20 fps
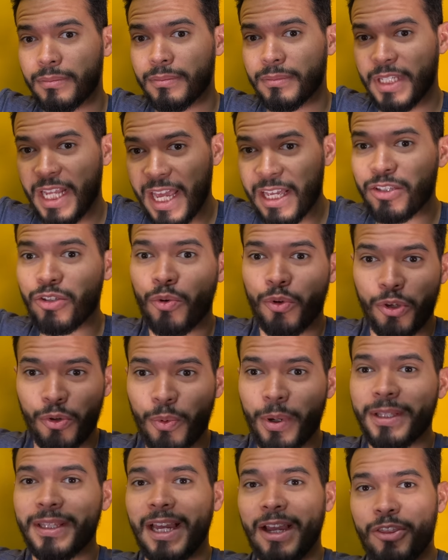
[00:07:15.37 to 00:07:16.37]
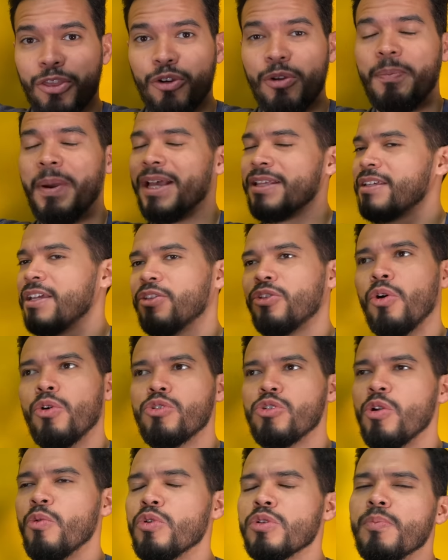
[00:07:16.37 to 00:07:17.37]
Yeah, so you went down 3 pounds. I
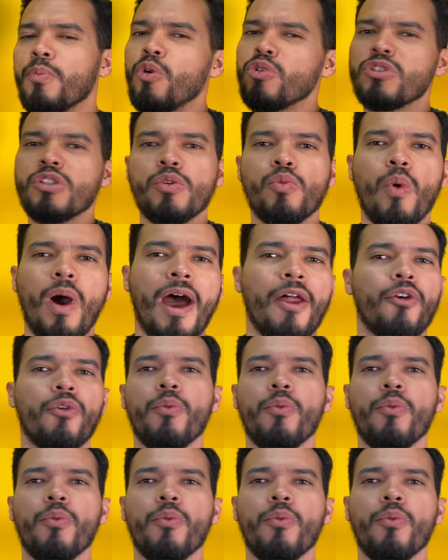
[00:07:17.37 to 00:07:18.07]
told you it was mostly water